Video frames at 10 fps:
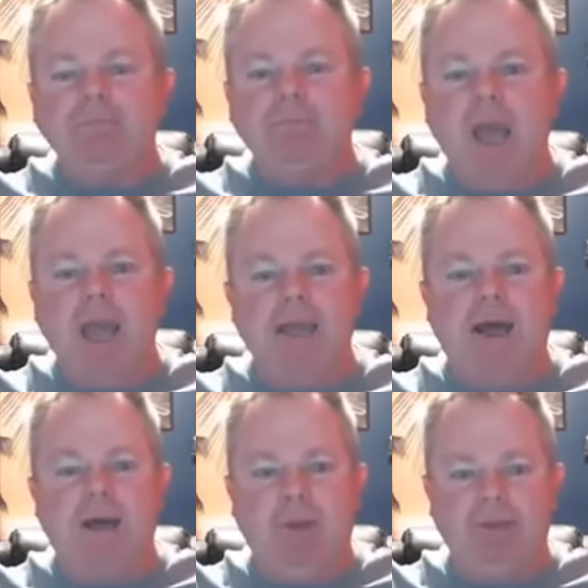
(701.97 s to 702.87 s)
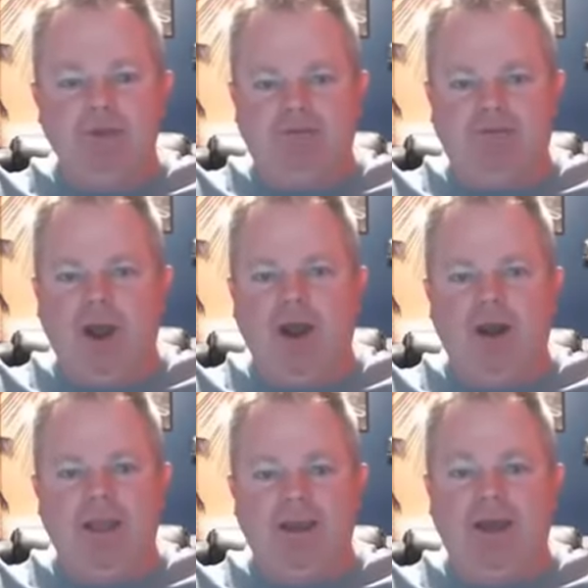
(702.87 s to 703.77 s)
I went too
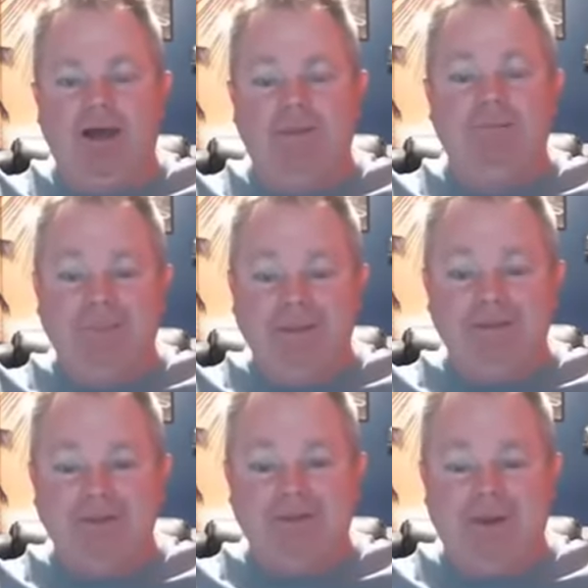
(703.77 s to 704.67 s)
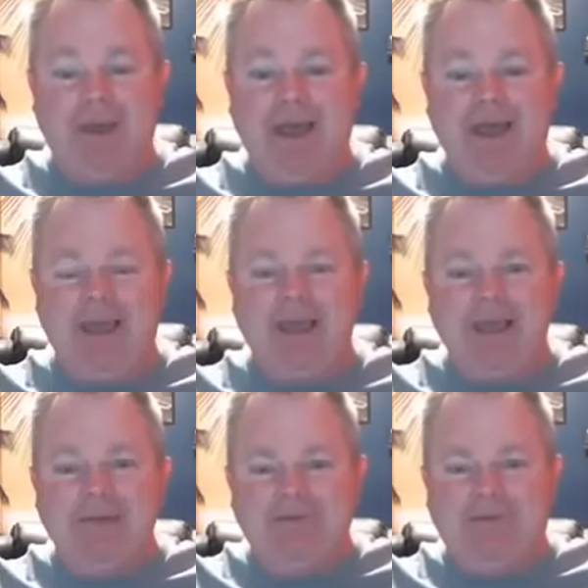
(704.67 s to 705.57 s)
far, and let's put it this way,
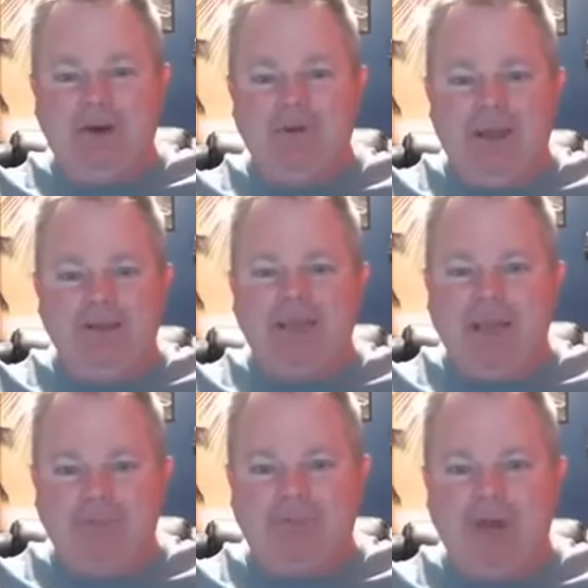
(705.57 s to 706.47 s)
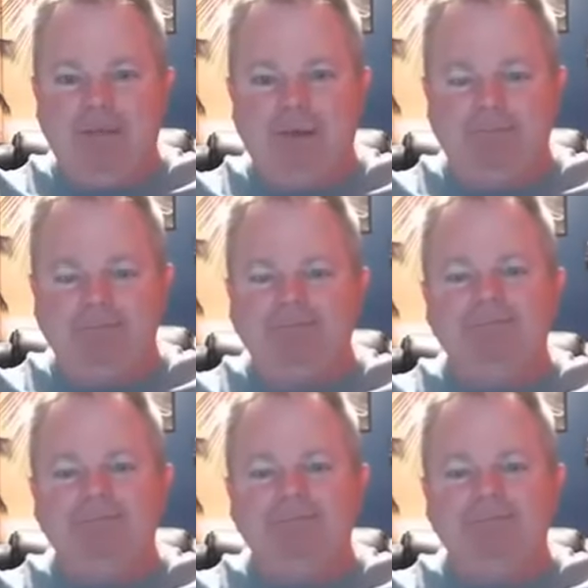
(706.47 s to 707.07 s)
with 400 pounds, I had a problem.